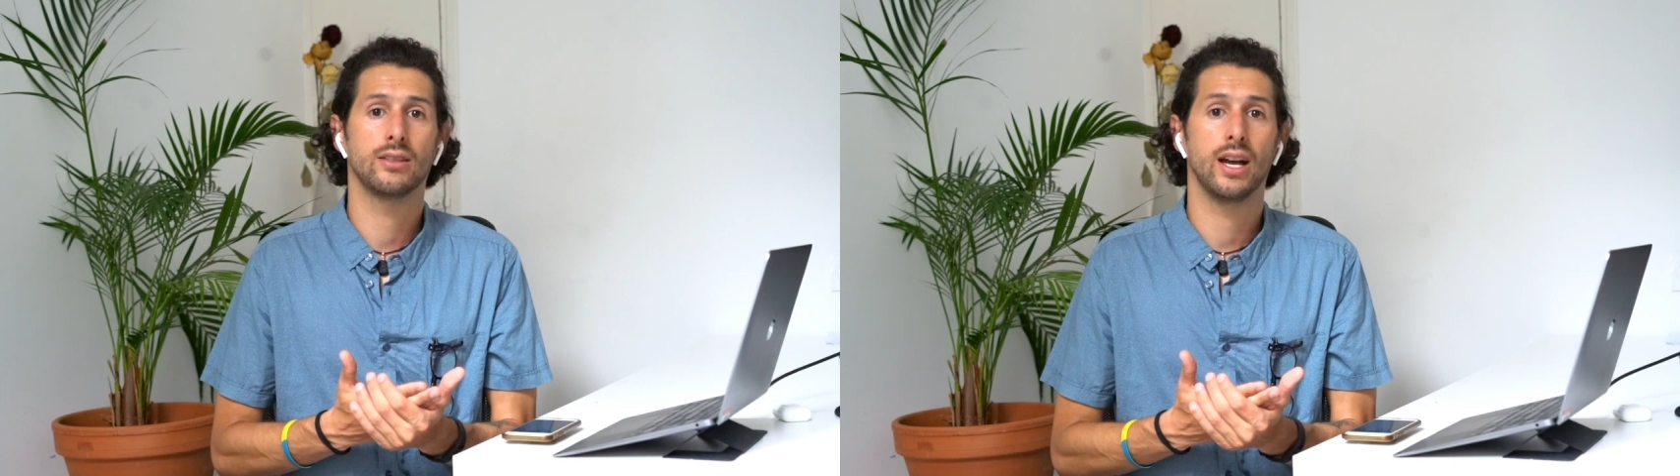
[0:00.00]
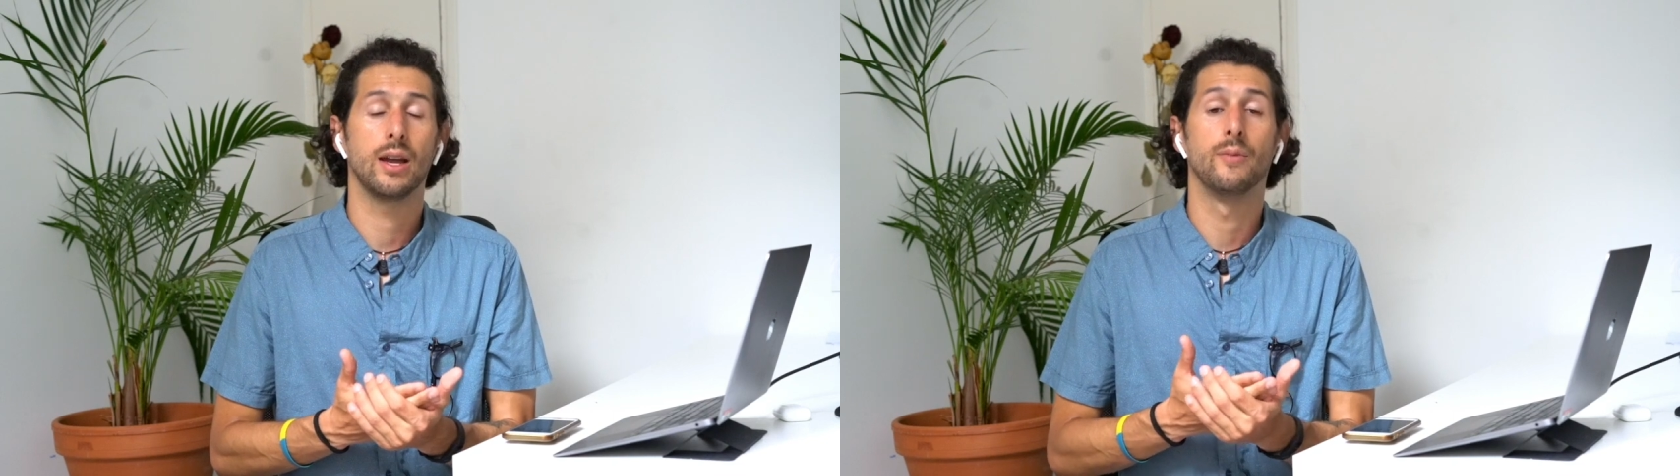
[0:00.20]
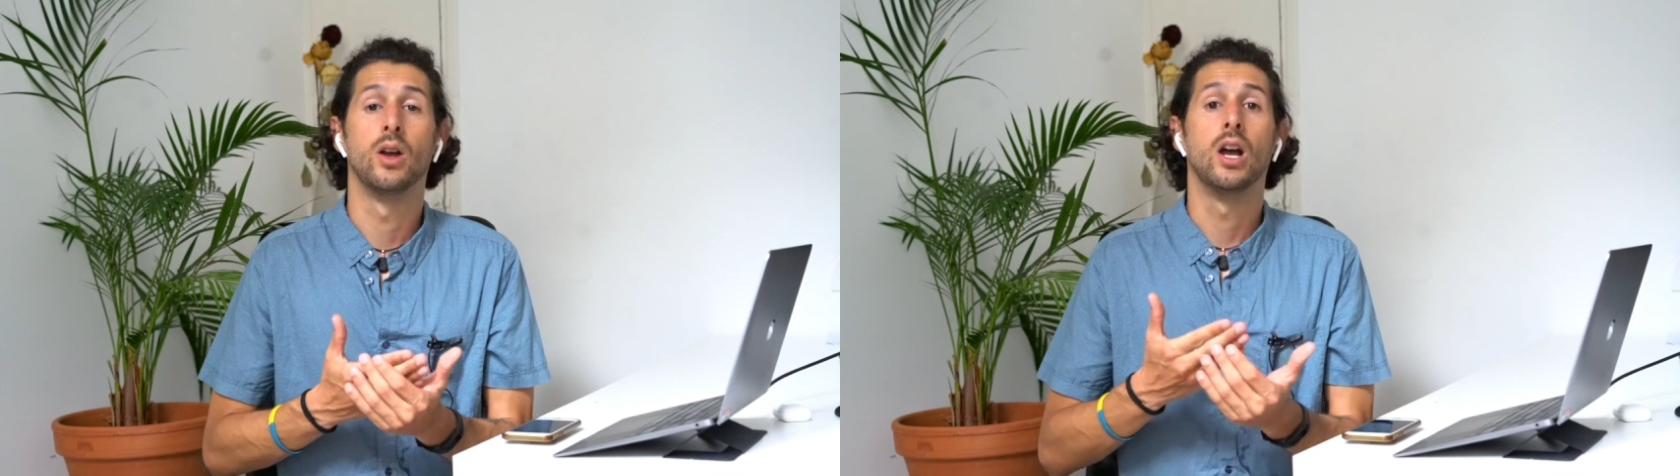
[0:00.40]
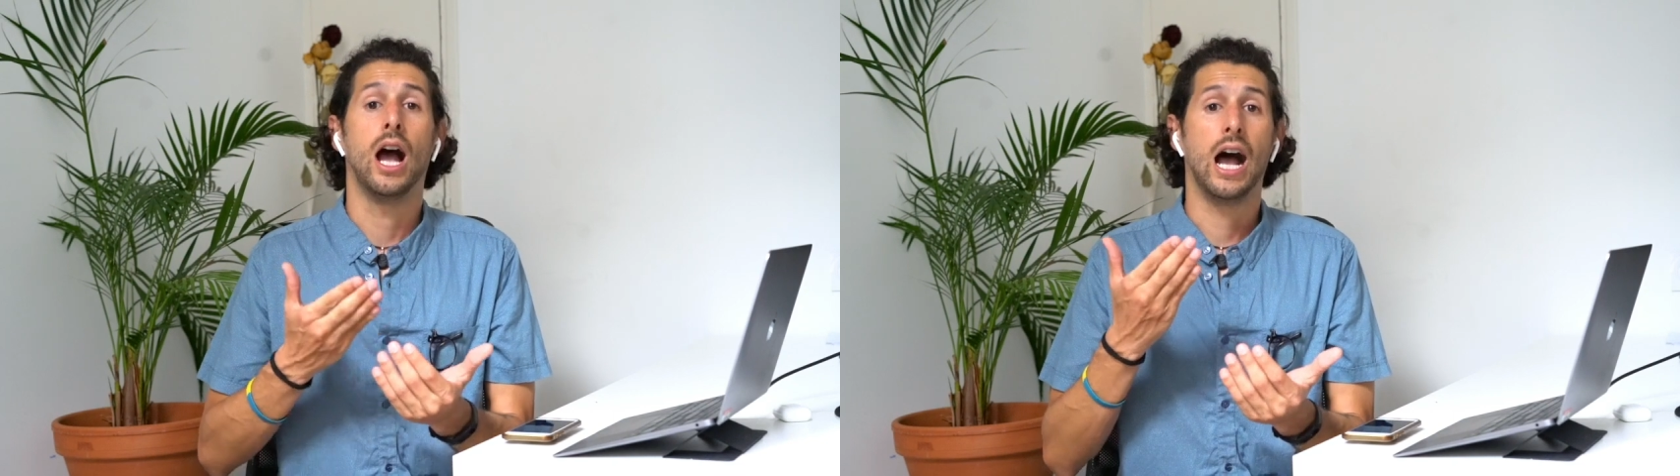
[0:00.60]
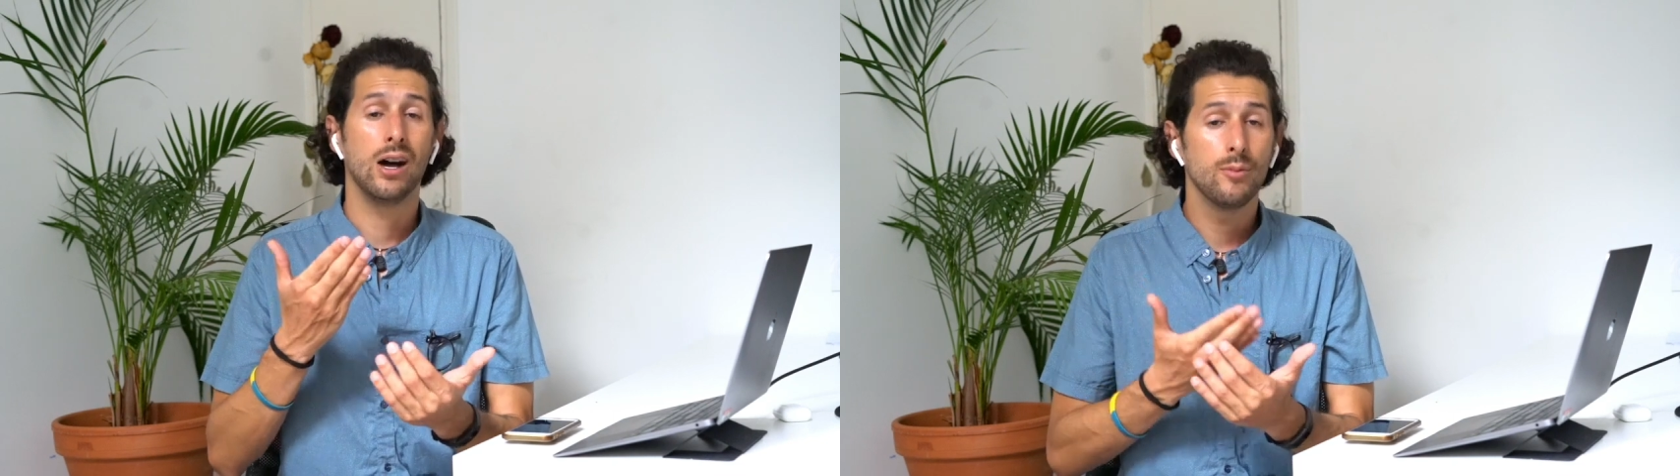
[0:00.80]
time,
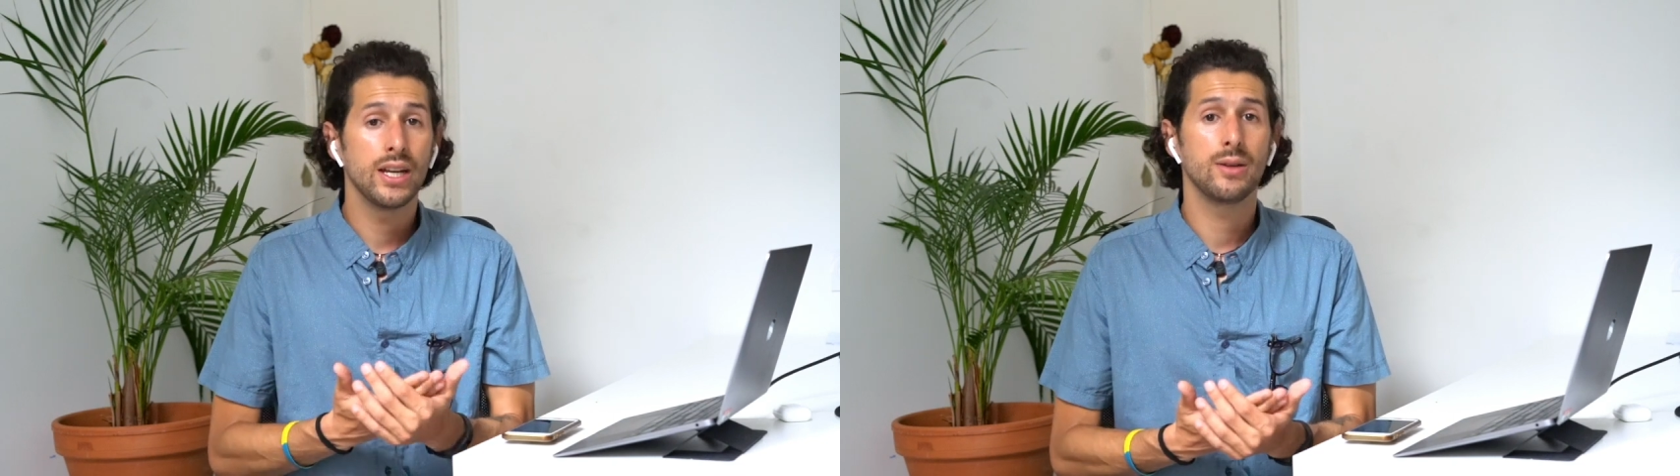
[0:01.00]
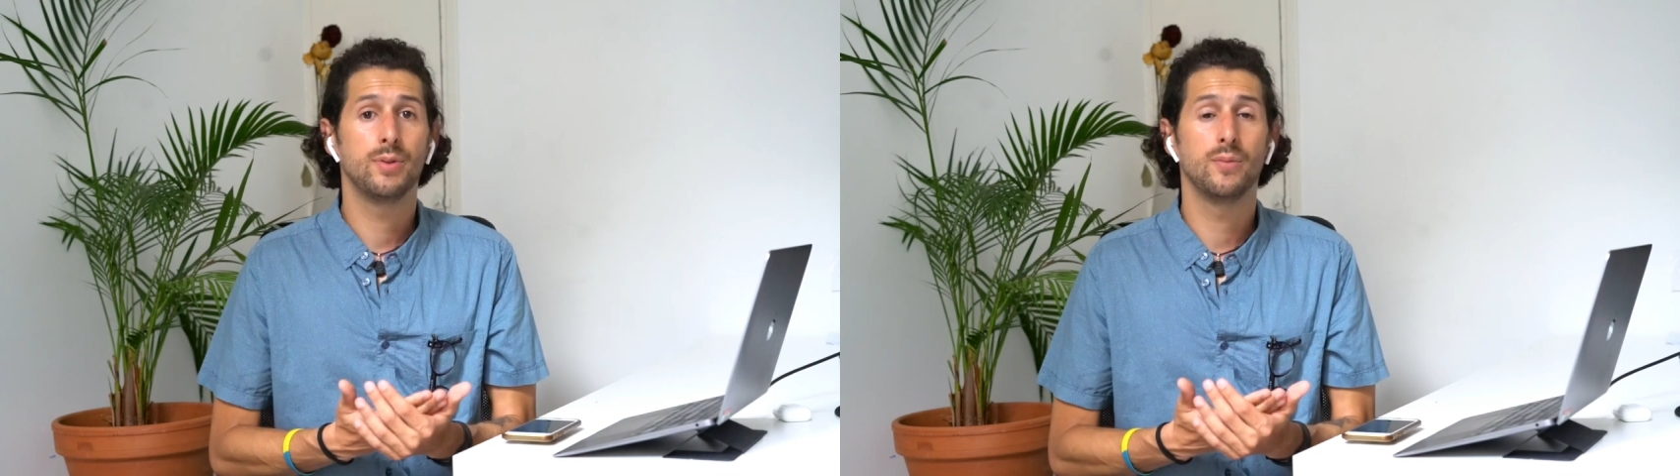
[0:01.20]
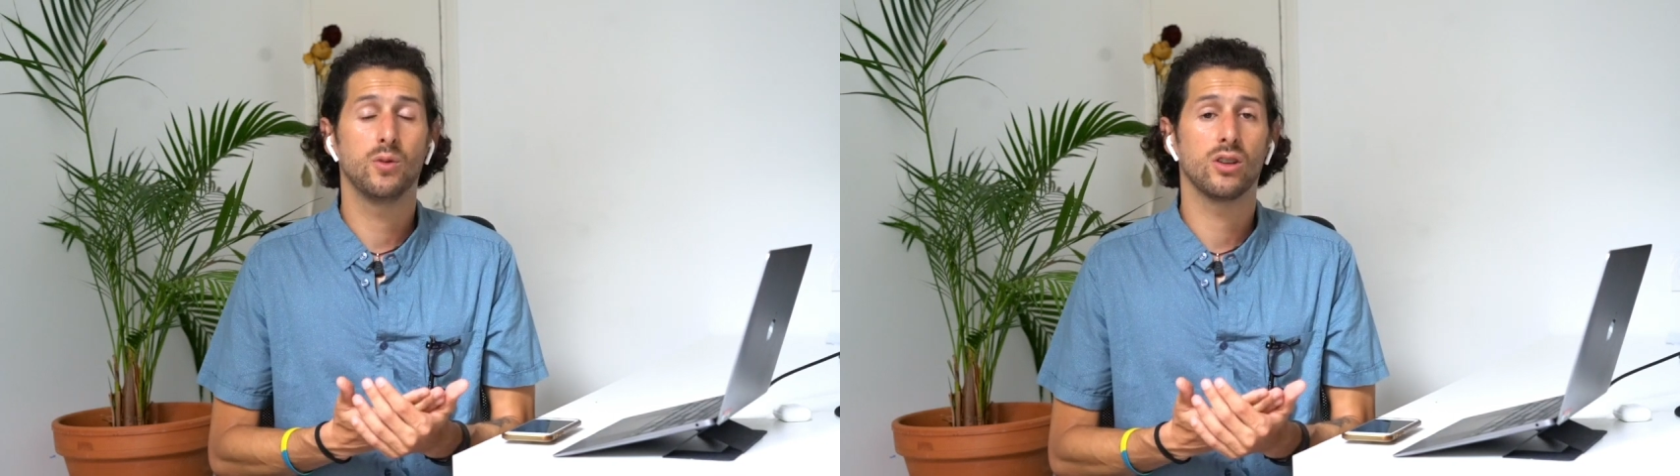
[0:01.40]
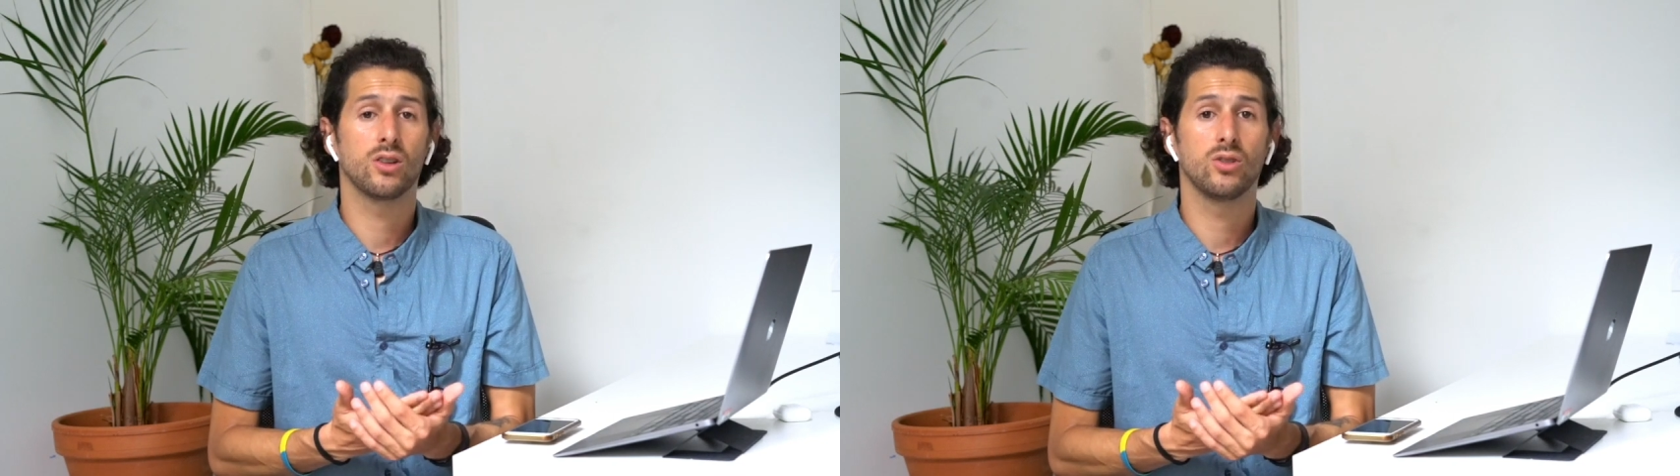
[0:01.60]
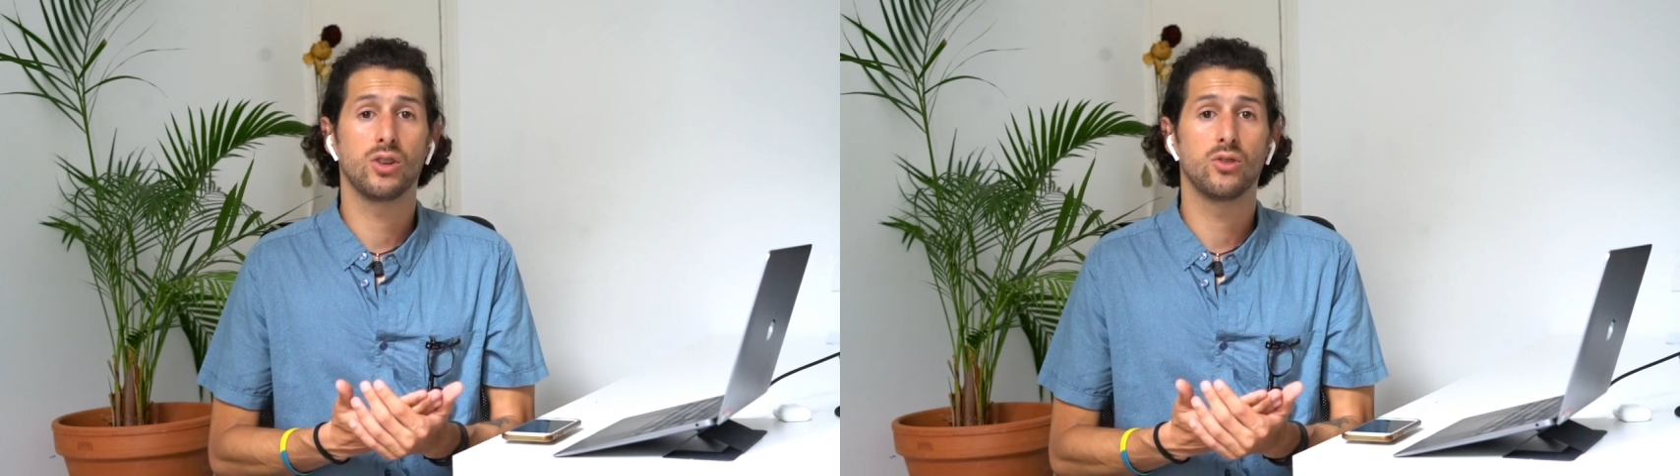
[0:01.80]
how many people are going